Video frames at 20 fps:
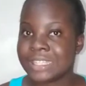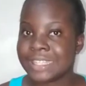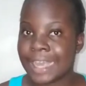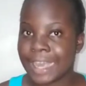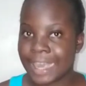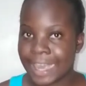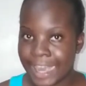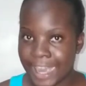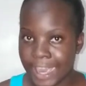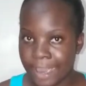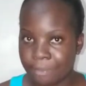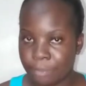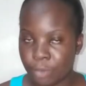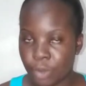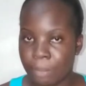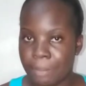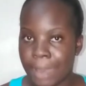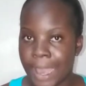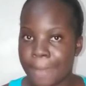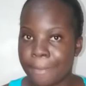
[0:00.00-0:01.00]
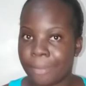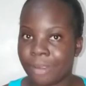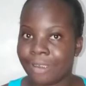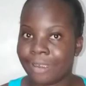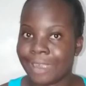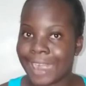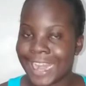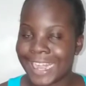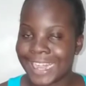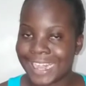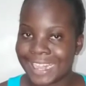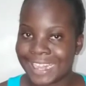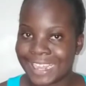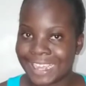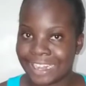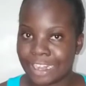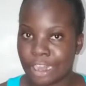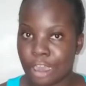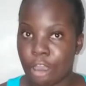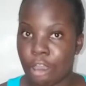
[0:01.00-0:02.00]
tape with my
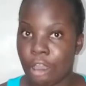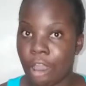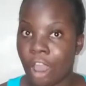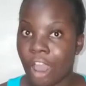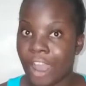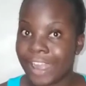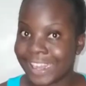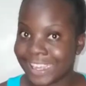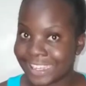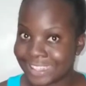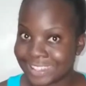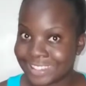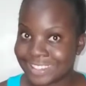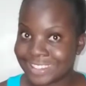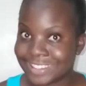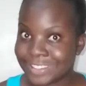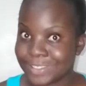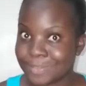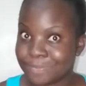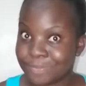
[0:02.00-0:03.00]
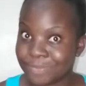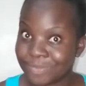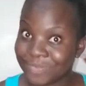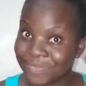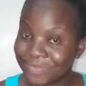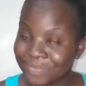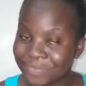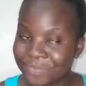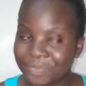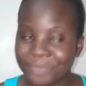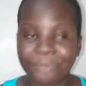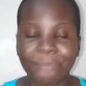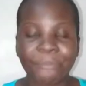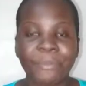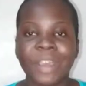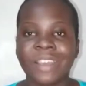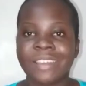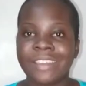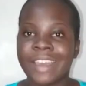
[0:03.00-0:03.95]
branding on it.